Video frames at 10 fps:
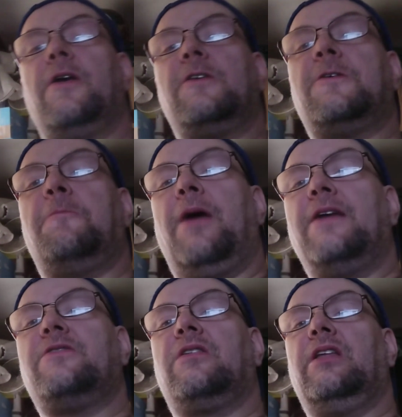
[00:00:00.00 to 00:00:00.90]
so
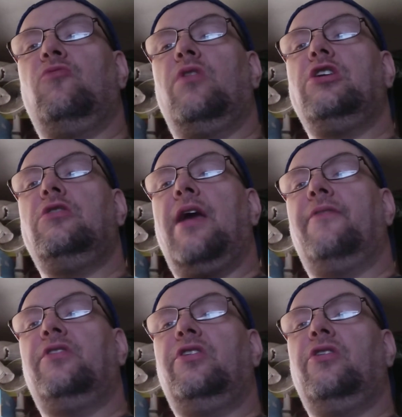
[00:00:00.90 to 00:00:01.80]
basically what you have
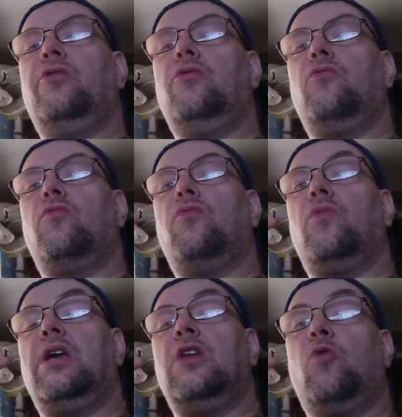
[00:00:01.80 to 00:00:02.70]
to do
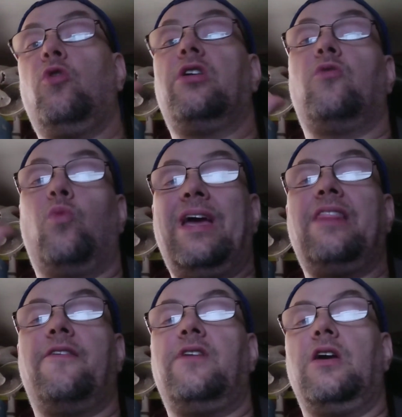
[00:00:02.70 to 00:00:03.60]
in order to
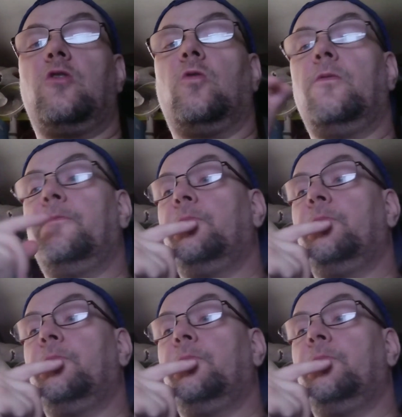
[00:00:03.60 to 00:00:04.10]
win the vehicle